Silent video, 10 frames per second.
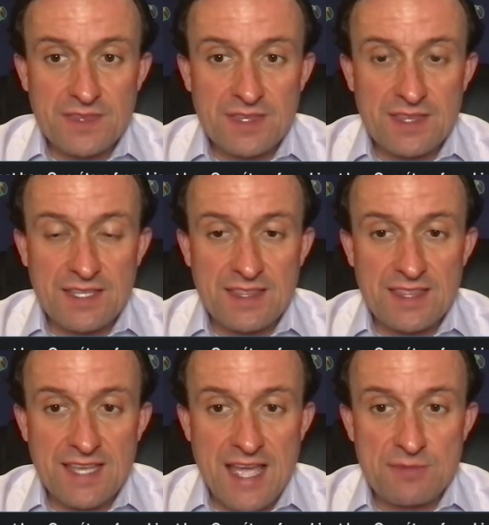
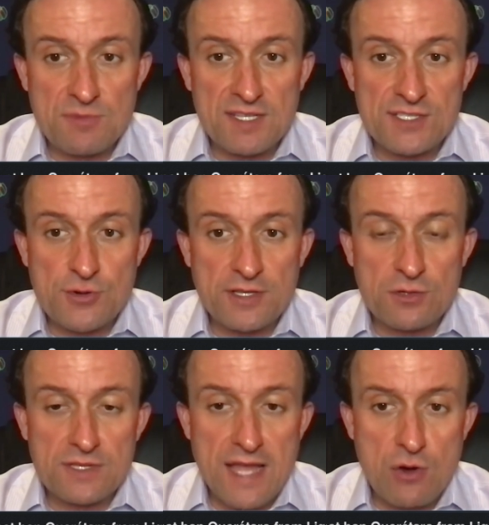The
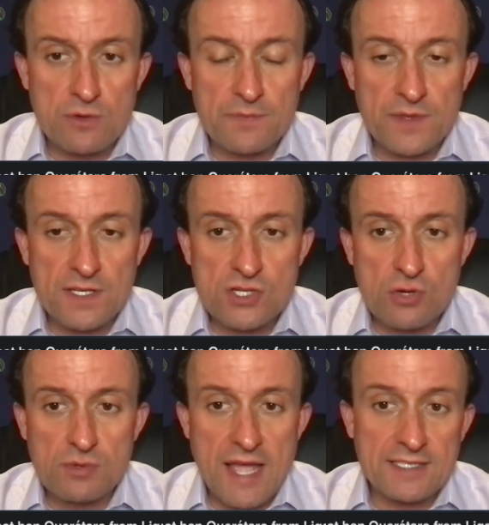administrator now is
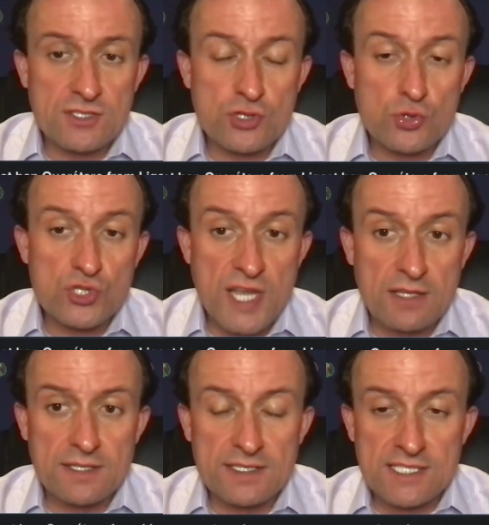obliged to
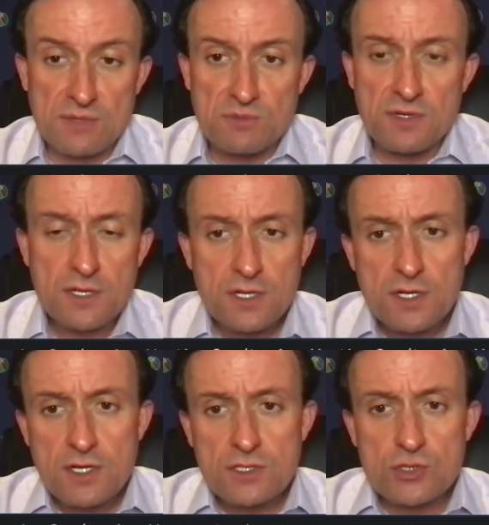sell the team
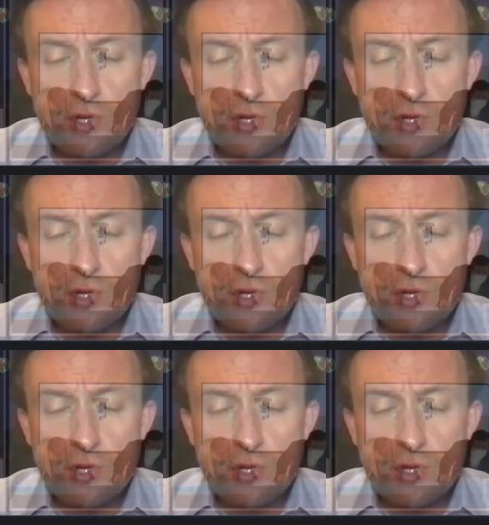to a